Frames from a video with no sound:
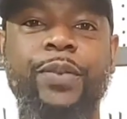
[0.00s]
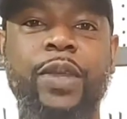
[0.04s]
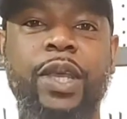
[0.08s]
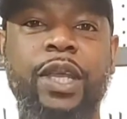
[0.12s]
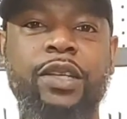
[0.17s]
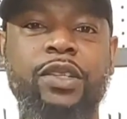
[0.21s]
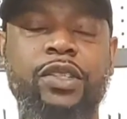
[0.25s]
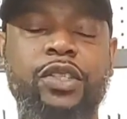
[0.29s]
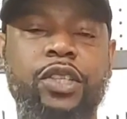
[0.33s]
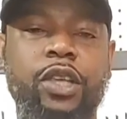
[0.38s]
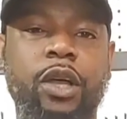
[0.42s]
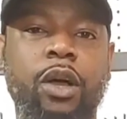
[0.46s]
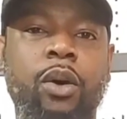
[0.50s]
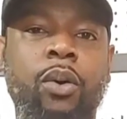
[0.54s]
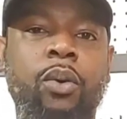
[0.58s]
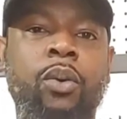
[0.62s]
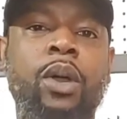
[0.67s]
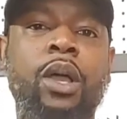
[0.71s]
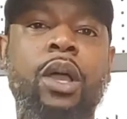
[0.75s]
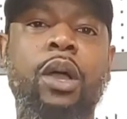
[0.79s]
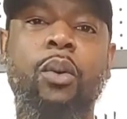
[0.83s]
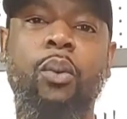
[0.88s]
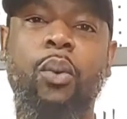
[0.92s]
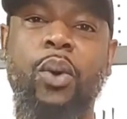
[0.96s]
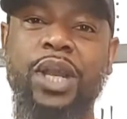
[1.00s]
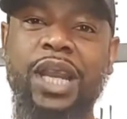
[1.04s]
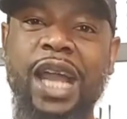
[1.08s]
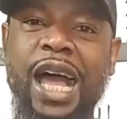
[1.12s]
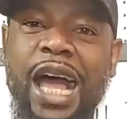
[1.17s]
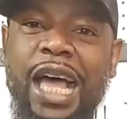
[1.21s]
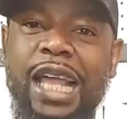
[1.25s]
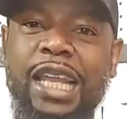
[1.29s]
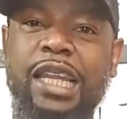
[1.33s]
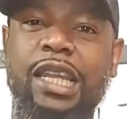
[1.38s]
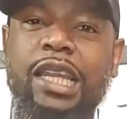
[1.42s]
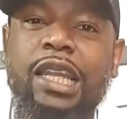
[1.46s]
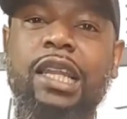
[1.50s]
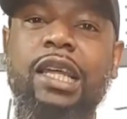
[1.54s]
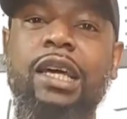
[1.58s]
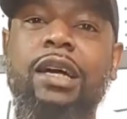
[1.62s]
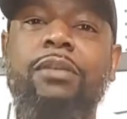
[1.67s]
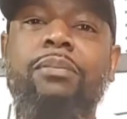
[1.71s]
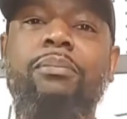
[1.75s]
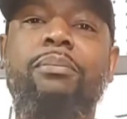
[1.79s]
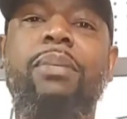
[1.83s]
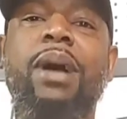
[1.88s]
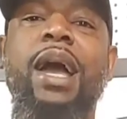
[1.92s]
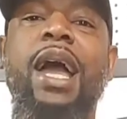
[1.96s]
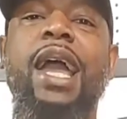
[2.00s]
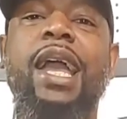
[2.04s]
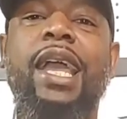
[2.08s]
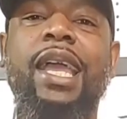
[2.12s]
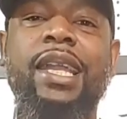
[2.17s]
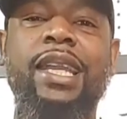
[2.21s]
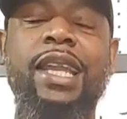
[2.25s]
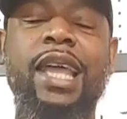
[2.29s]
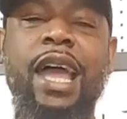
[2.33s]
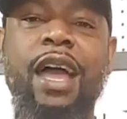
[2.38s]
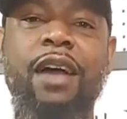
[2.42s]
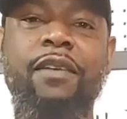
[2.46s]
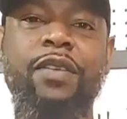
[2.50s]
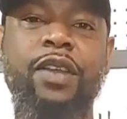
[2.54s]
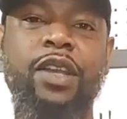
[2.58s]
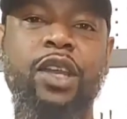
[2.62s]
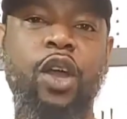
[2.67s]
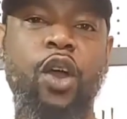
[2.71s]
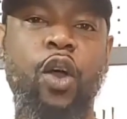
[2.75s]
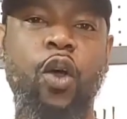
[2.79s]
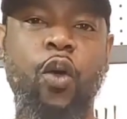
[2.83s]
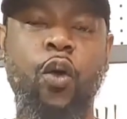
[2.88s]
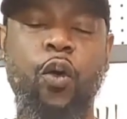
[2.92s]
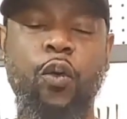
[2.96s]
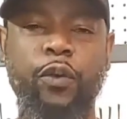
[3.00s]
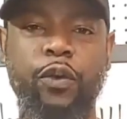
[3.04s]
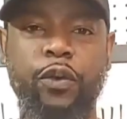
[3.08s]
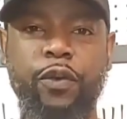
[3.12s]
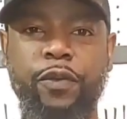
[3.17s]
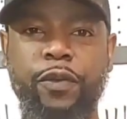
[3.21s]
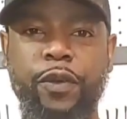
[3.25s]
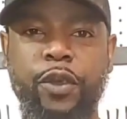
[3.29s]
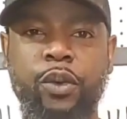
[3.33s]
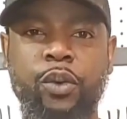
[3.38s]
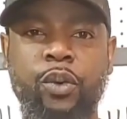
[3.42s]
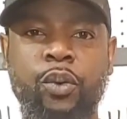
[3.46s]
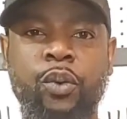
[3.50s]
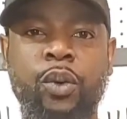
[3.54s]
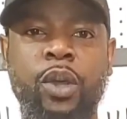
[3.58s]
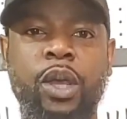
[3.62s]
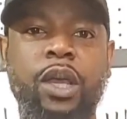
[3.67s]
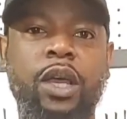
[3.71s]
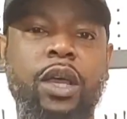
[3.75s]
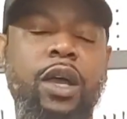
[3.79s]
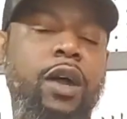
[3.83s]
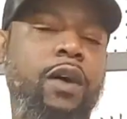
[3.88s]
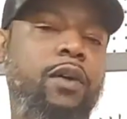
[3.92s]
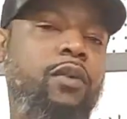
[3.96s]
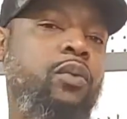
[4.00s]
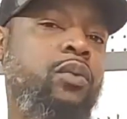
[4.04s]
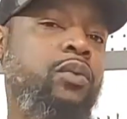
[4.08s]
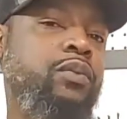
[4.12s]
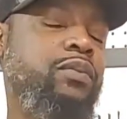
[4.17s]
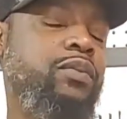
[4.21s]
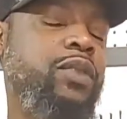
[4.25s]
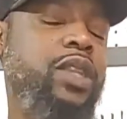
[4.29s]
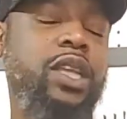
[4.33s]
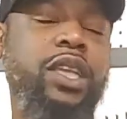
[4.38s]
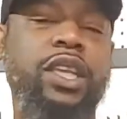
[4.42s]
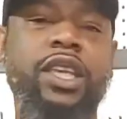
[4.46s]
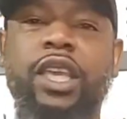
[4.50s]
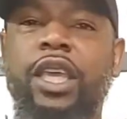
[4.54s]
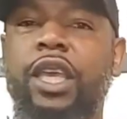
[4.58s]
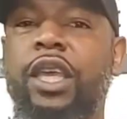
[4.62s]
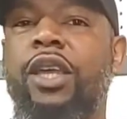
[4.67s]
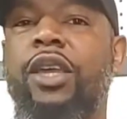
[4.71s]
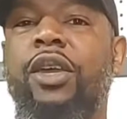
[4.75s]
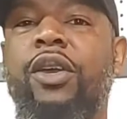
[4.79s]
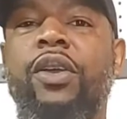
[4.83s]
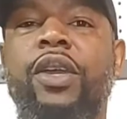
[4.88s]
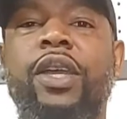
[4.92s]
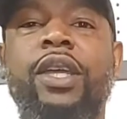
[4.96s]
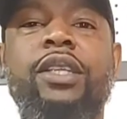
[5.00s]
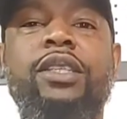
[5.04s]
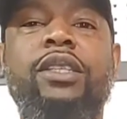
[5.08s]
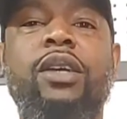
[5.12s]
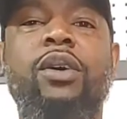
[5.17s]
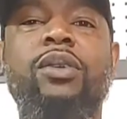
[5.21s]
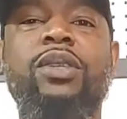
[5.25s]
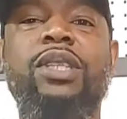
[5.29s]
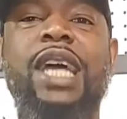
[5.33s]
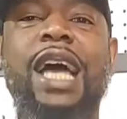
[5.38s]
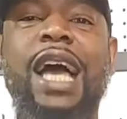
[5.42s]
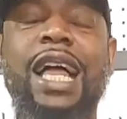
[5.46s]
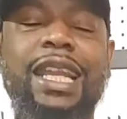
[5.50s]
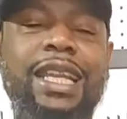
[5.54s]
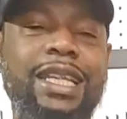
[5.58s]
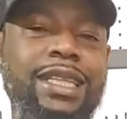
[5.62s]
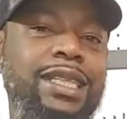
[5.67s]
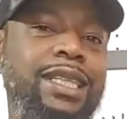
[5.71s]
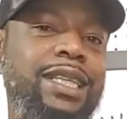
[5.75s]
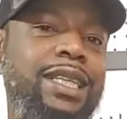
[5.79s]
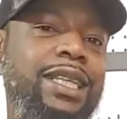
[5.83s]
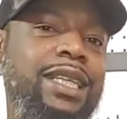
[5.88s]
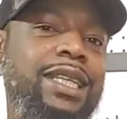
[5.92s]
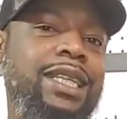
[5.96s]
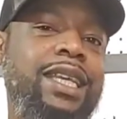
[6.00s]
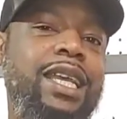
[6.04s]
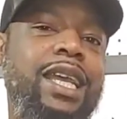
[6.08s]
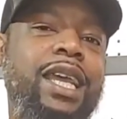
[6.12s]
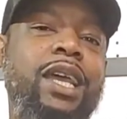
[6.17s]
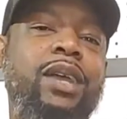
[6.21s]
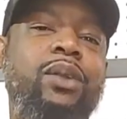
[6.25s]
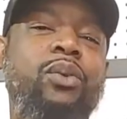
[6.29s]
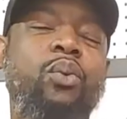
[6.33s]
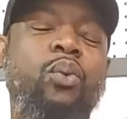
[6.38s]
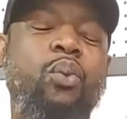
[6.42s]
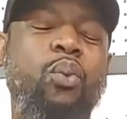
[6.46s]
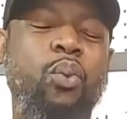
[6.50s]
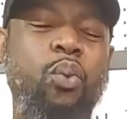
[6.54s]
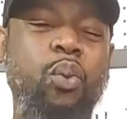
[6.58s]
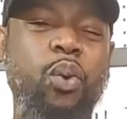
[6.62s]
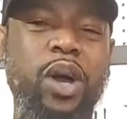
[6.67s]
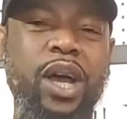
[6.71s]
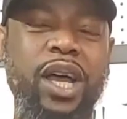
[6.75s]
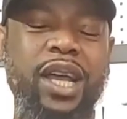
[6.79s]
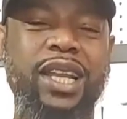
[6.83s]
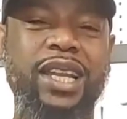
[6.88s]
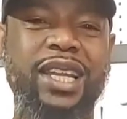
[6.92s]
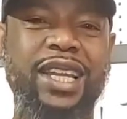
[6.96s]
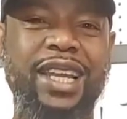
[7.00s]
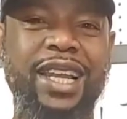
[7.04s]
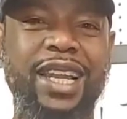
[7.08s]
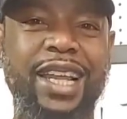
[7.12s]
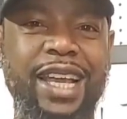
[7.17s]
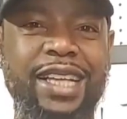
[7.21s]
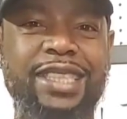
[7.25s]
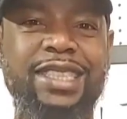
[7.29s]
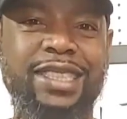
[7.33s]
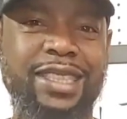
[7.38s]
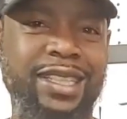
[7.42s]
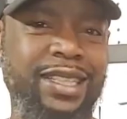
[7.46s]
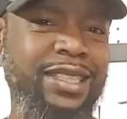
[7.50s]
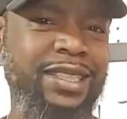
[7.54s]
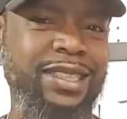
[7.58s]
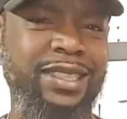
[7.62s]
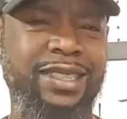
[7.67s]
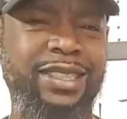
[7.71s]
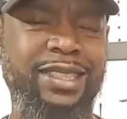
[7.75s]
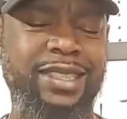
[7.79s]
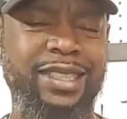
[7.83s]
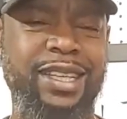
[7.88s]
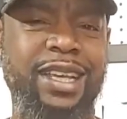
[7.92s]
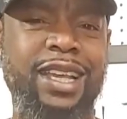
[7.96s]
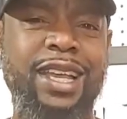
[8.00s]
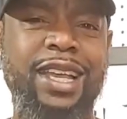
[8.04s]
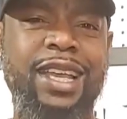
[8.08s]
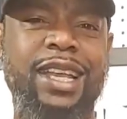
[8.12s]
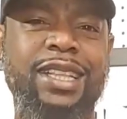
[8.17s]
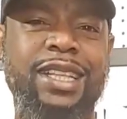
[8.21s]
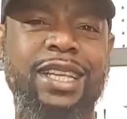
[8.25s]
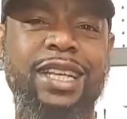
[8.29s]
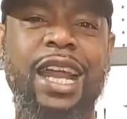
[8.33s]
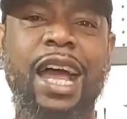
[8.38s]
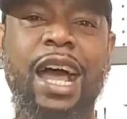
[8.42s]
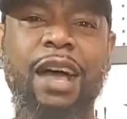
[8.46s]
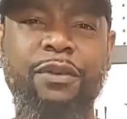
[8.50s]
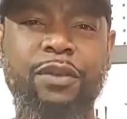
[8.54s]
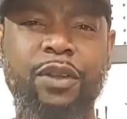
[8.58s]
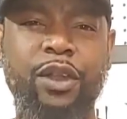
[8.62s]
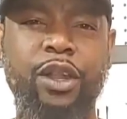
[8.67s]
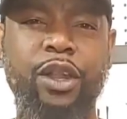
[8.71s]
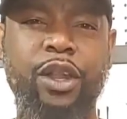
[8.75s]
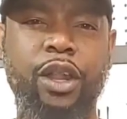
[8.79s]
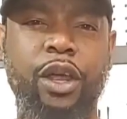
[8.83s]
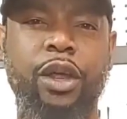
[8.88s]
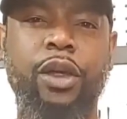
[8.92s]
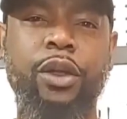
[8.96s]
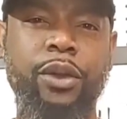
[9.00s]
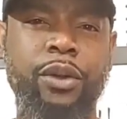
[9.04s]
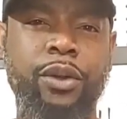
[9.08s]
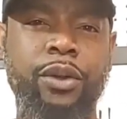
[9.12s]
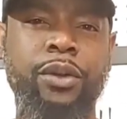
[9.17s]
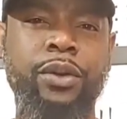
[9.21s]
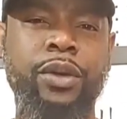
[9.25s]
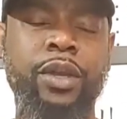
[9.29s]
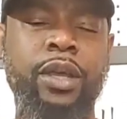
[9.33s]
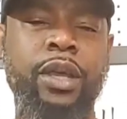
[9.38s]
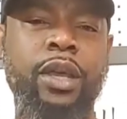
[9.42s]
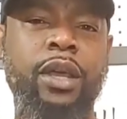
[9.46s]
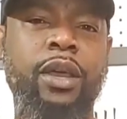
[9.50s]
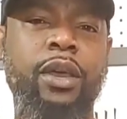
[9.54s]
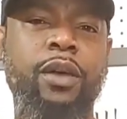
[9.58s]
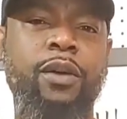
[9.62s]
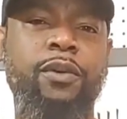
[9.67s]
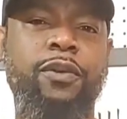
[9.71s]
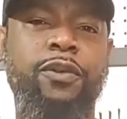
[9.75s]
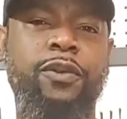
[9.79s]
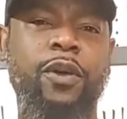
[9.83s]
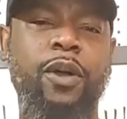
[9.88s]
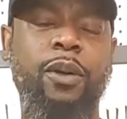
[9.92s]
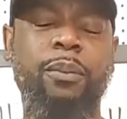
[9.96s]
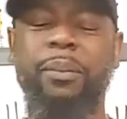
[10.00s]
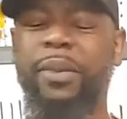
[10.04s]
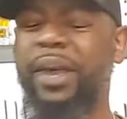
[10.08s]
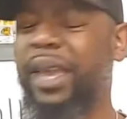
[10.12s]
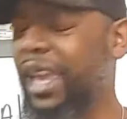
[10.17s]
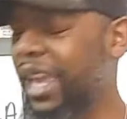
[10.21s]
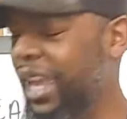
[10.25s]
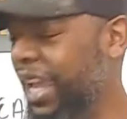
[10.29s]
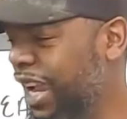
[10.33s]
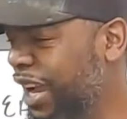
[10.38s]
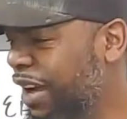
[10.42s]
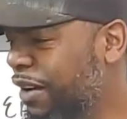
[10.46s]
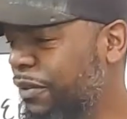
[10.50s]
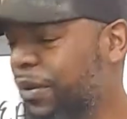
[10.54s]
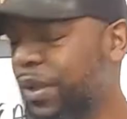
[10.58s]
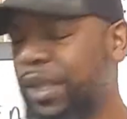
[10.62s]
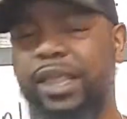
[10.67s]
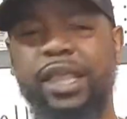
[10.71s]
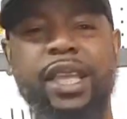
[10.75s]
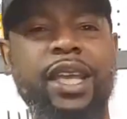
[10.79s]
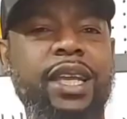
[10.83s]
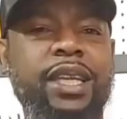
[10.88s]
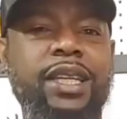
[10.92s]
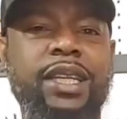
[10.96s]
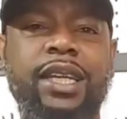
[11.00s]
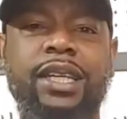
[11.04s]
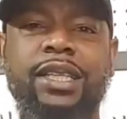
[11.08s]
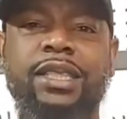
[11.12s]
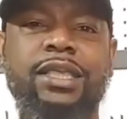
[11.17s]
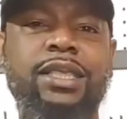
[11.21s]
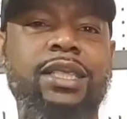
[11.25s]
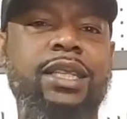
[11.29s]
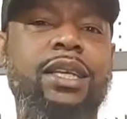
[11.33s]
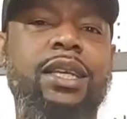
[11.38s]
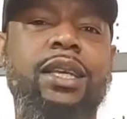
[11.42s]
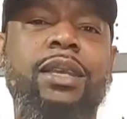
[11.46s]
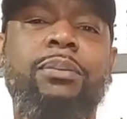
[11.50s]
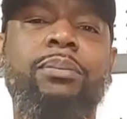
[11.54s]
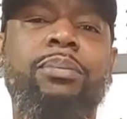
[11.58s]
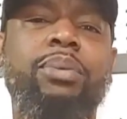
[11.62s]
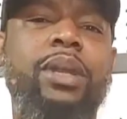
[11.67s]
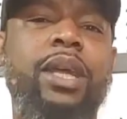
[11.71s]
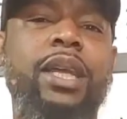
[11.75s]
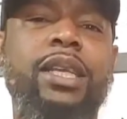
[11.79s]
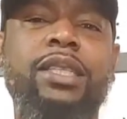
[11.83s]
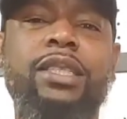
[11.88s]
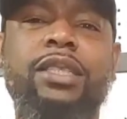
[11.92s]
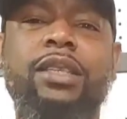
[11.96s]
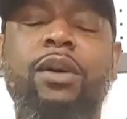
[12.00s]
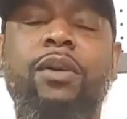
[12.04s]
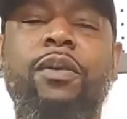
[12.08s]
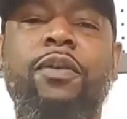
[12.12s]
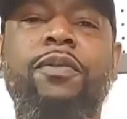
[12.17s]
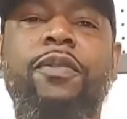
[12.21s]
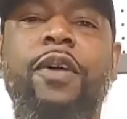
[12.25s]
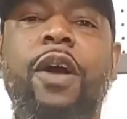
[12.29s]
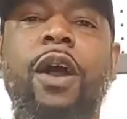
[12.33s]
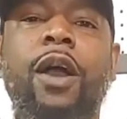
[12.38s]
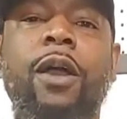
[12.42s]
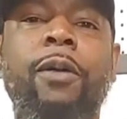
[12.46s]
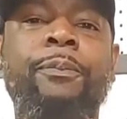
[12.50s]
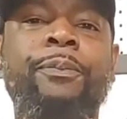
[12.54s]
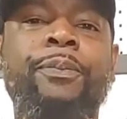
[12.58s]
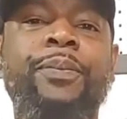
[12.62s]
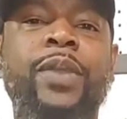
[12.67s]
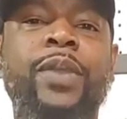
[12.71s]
And so when I look back and have an overview of the year in totality and what lessons that I've learned from everything that has taken place so far,